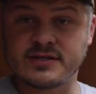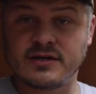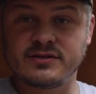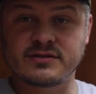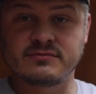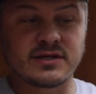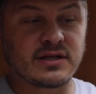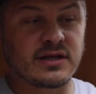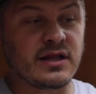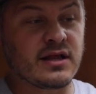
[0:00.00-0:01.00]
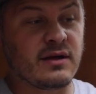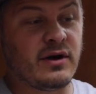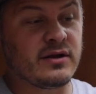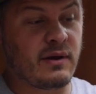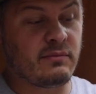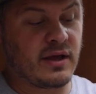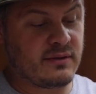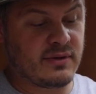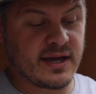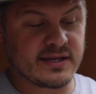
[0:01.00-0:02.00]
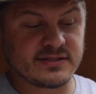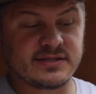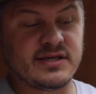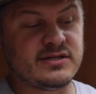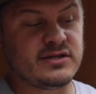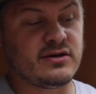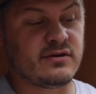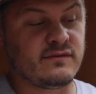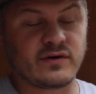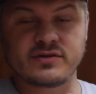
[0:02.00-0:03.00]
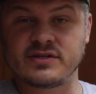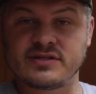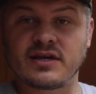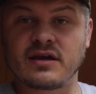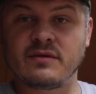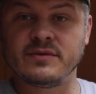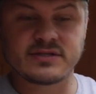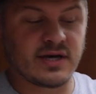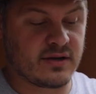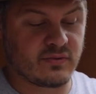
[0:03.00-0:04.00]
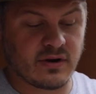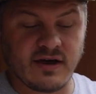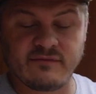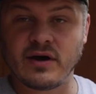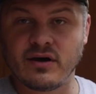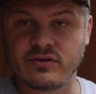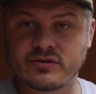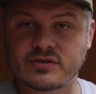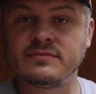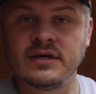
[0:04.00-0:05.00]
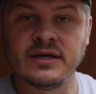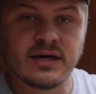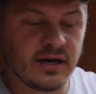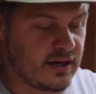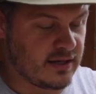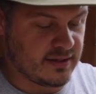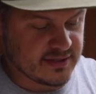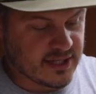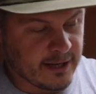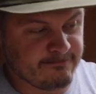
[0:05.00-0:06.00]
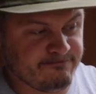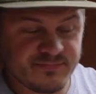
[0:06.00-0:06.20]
I just click them onto my blind bag because it's easier versus sticking them inside where I have my others inside.